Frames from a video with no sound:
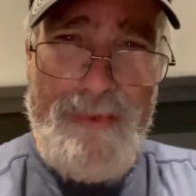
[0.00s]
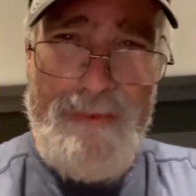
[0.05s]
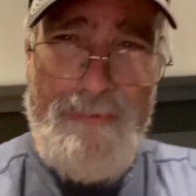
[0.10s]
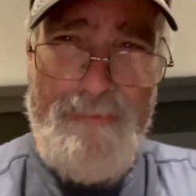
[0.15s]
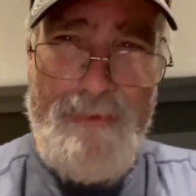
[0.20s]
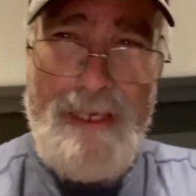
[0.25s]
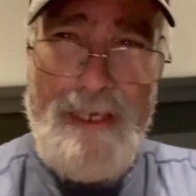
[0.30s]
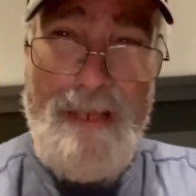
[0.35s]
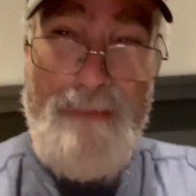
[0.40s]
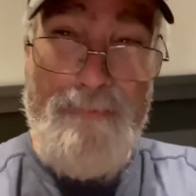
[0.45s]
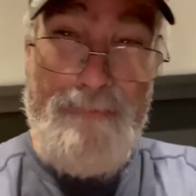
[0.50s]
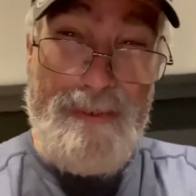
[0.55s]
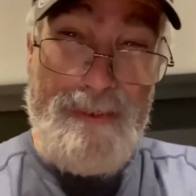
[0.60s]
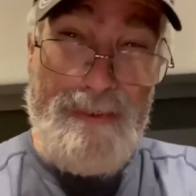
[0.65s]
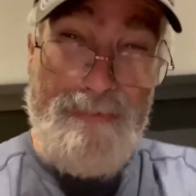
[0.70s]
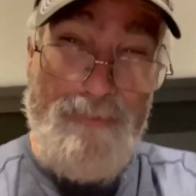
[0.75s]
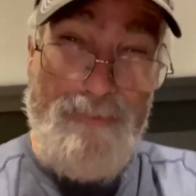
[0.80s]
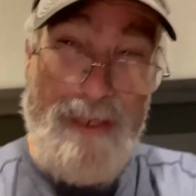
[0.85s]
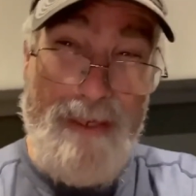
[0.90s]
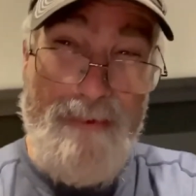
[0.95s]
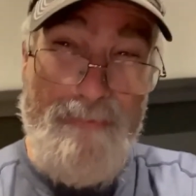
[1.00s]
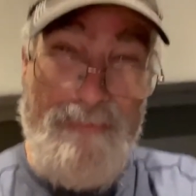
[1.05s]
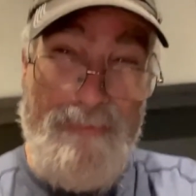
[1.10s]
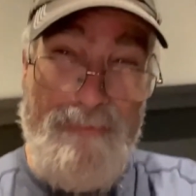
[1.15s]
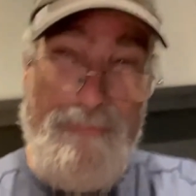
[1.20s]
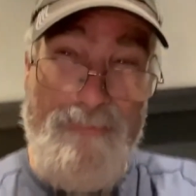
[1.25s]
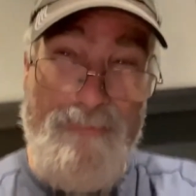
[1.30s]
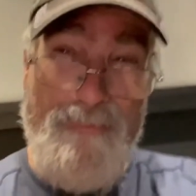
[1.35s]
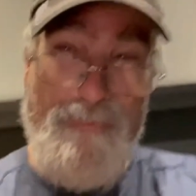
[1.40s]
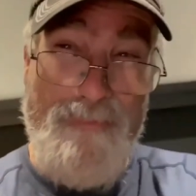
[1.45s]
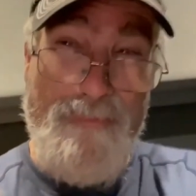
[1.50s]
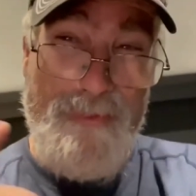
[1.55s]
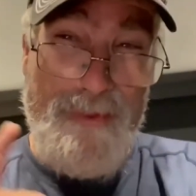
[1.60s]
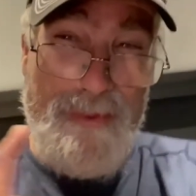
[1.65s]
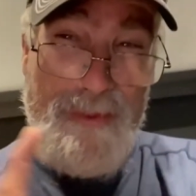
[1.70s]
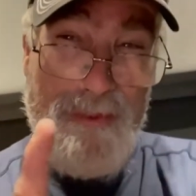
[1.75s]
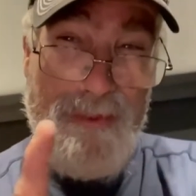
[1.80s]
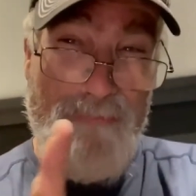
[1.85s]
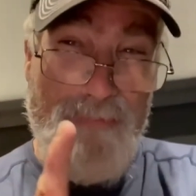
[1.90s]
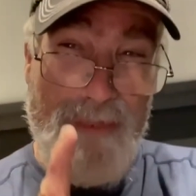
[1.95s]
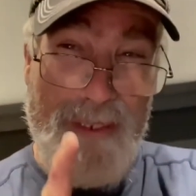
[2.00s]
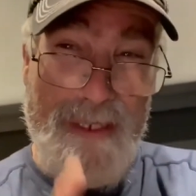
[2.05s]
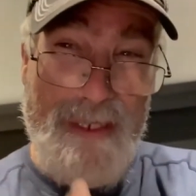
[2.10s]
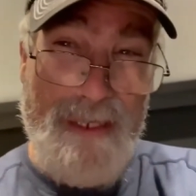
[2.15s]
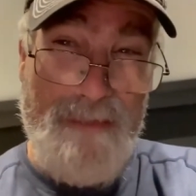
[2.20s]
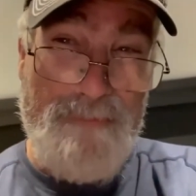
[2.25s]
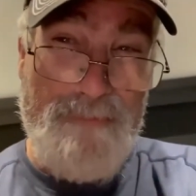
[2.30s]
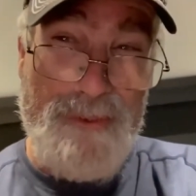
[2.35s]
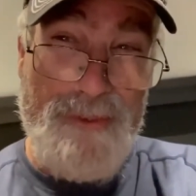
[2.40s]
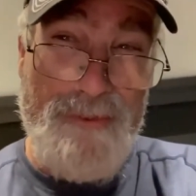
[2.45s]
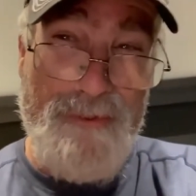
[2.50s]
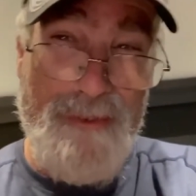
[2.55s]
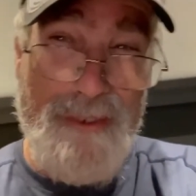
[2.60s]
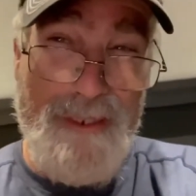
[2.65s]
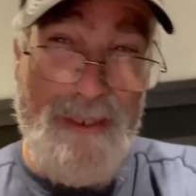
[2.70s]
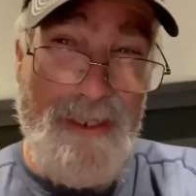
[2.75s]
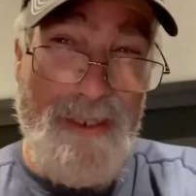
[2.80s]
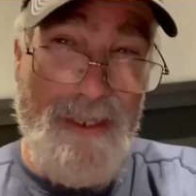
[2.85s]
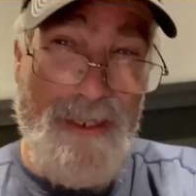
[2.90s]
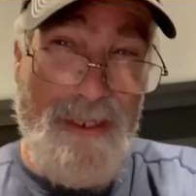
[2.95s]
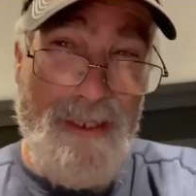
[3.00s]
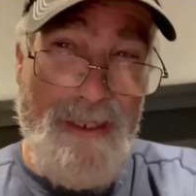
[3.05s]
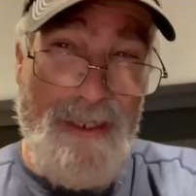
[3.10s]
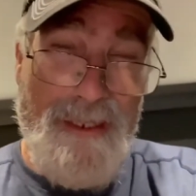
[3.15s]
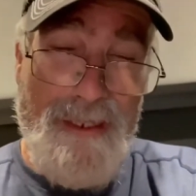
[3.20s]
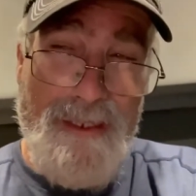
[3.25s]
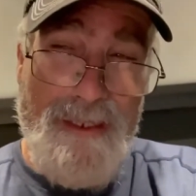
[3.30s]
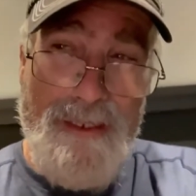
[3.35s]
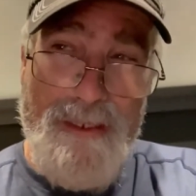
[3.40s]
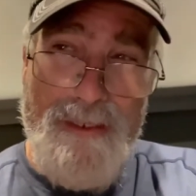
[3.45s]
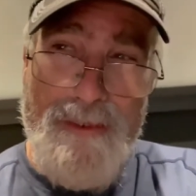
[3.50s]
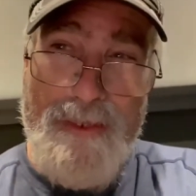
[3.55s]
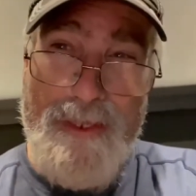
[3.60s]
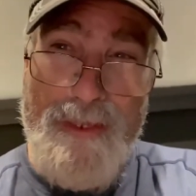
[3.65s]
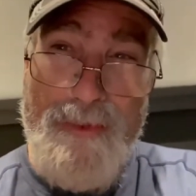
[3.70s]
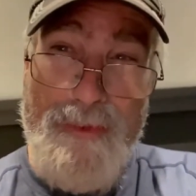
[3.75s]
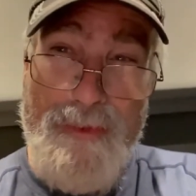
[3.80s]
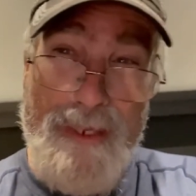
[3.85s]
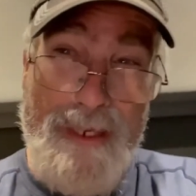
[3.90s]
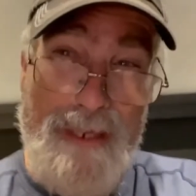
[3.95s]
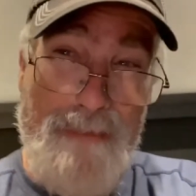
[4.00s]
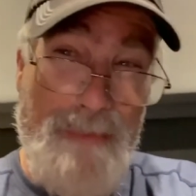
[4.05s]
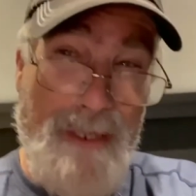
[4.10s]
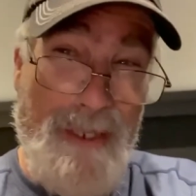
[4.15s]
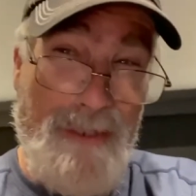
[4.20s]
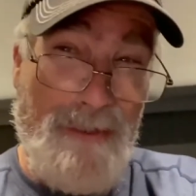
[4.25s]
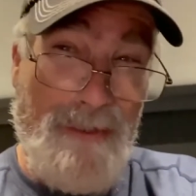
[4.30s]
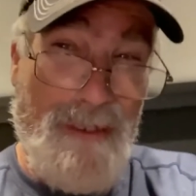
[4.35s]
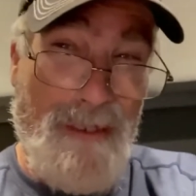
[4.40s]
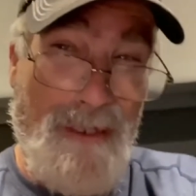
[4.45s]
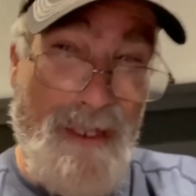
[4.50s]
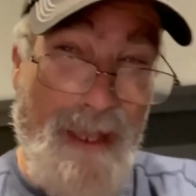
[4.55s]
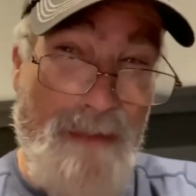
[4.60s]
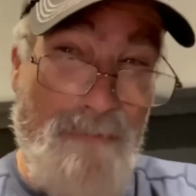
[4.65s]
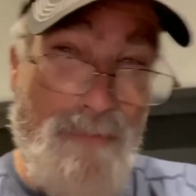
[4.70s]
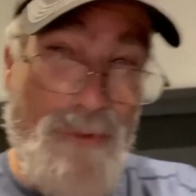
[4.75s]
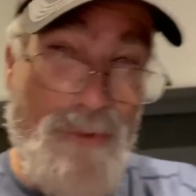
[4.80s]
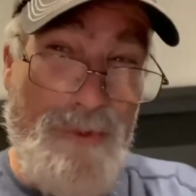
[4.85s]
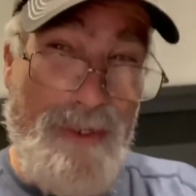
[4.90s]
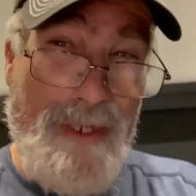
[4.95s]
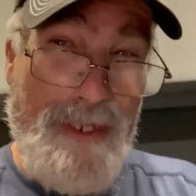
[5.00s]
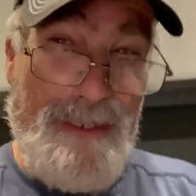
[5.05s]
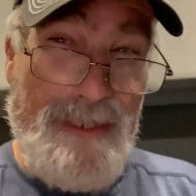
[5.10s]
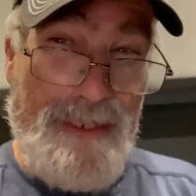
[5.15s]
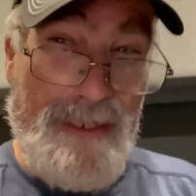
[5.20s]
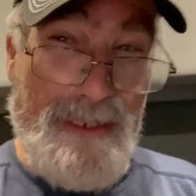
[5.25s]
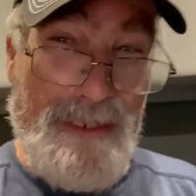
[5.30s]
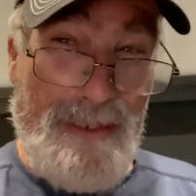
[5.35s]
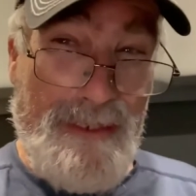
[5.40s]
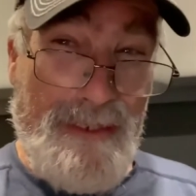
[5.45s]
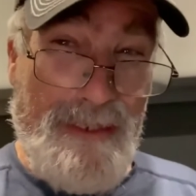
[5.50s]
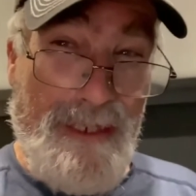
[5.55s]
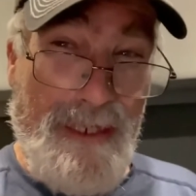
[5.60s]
What I'm, what I'm leading up to, the thing about collaboration